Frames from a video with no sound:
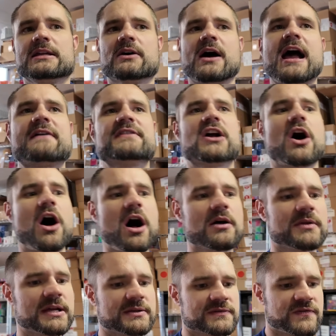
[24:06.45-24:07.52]
having all,
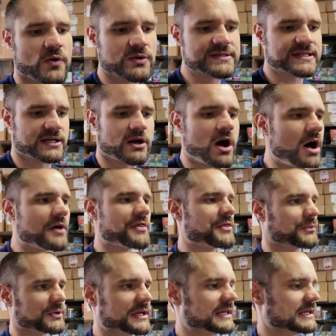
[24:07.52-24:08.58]
like focusing on all
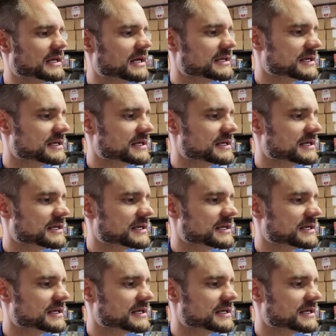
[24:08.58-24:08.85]
three,